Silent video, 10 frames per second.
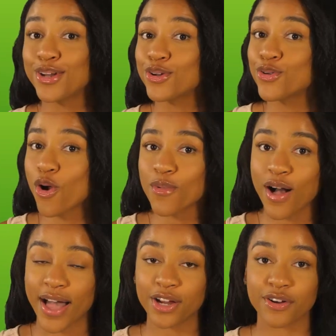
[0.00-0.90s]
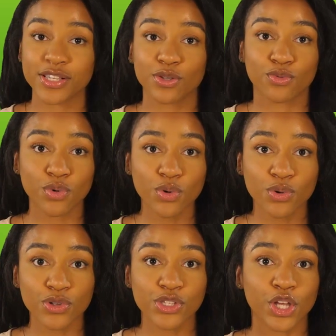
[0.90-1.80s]
Under normal IRS
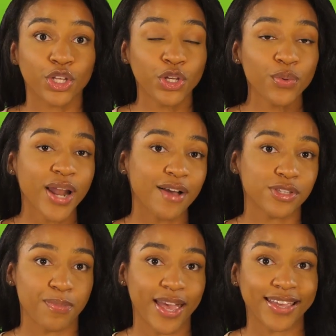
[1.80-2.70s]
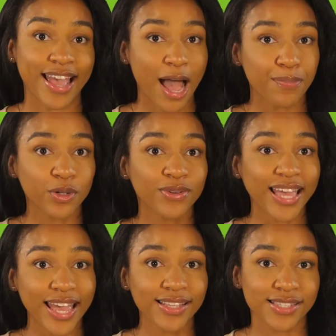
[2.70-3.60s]
rules, you would have to pay capital
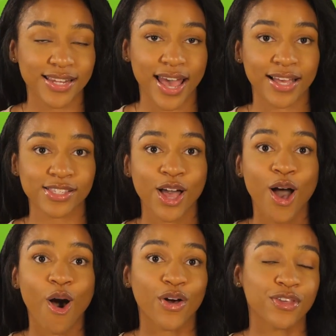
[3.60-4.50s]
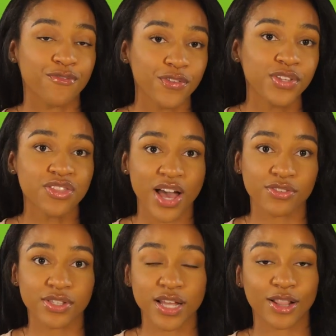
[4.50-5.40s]
gains tax on the
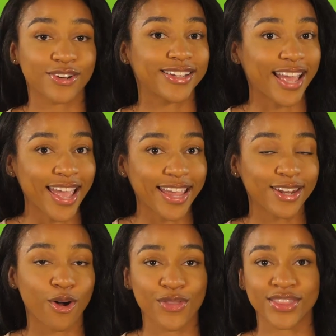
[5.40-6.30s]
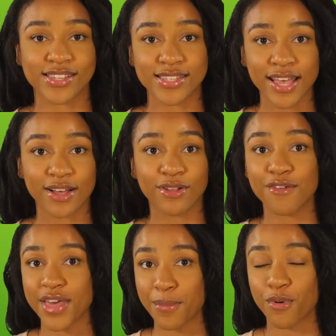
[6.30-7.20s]
$50,000 gain on the sale
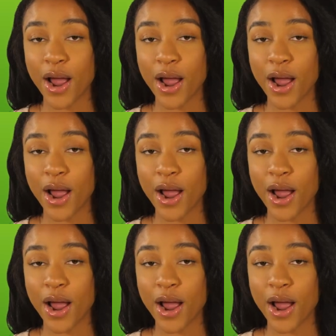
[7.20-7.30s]
of that